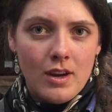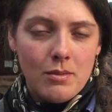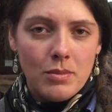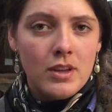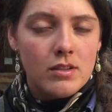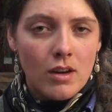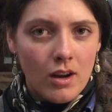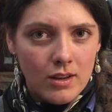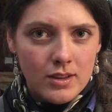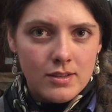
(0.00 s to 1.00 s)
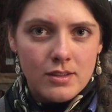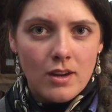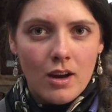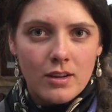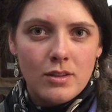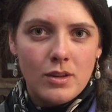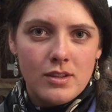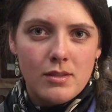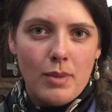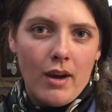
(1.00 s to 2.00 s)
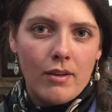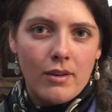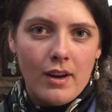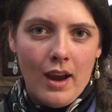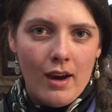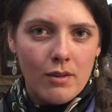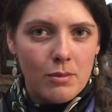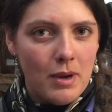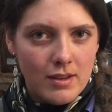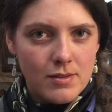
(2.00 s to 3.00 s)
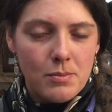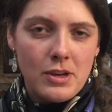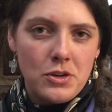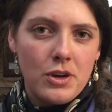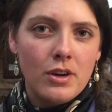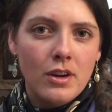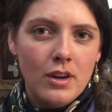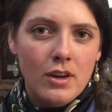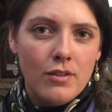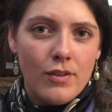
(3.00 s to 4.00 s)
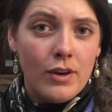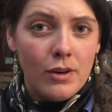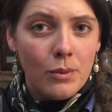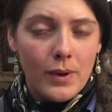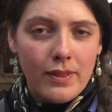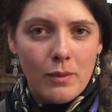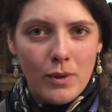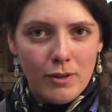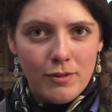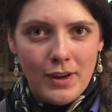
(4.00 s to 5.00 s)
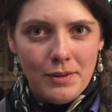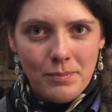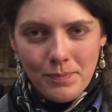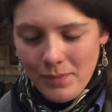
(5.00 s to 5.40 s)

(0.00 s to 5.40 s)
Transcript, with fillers: um, please call us and talk to us about how to best measure for a new one that will fit.